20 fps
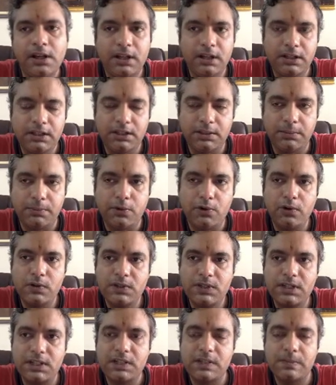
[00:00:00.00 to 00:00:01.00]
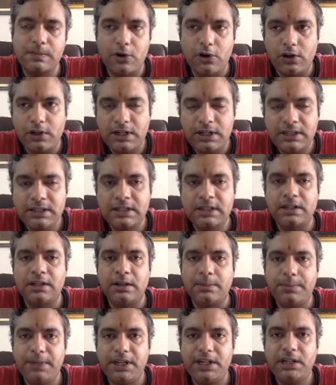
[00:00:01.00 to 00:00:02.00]
The most smallest
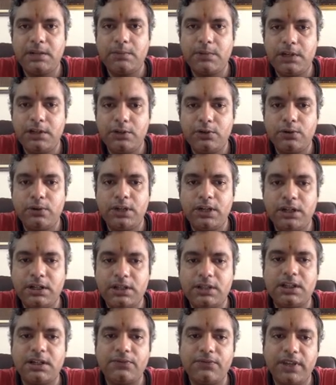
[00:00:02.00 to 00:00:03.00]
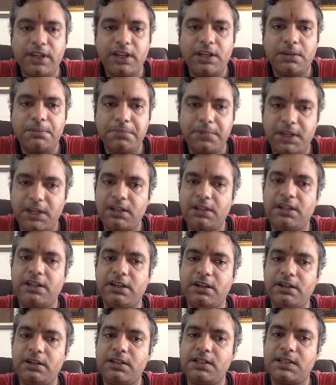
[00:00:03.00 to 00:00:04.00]
repeatable unit that we can obtain
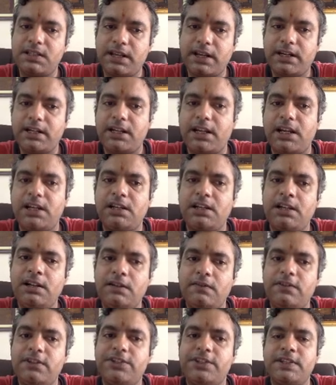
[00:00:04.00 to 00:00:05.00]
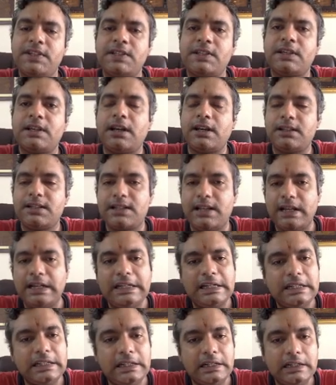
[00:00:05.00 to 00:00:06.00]
here is a rectangle which is
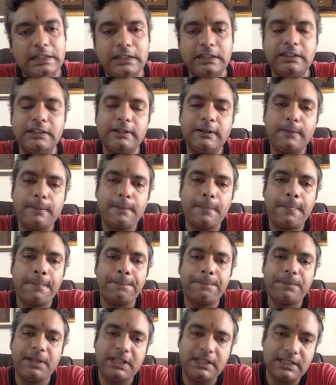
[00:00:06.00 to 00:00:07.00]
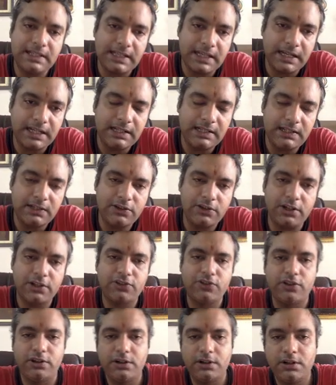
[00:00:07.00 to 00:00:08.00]
slightly tilted. In the second
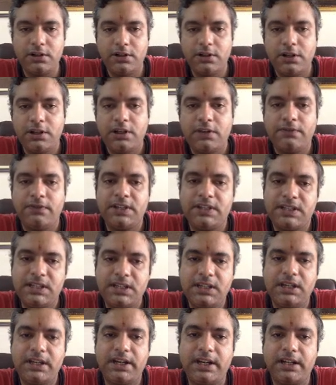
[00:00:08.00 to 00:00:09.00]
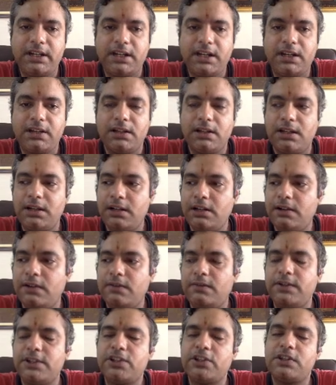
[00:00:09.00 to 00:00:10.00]
structure, we see a rectangle
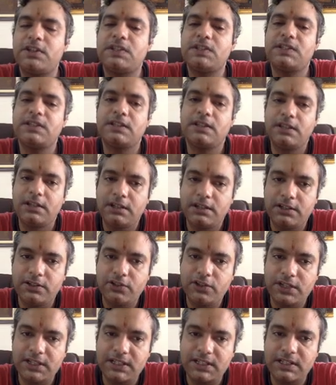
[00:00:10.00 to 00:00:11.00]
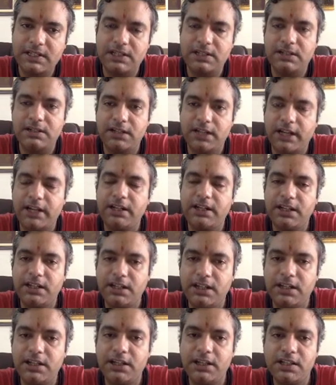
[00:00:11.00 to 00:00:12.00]
which is just 90
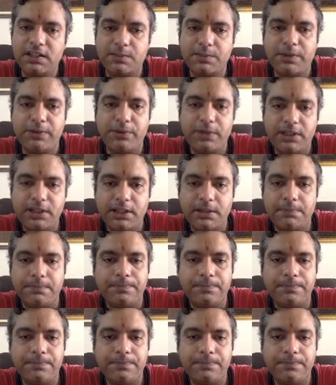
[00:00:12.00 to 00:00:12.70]
degrees between them.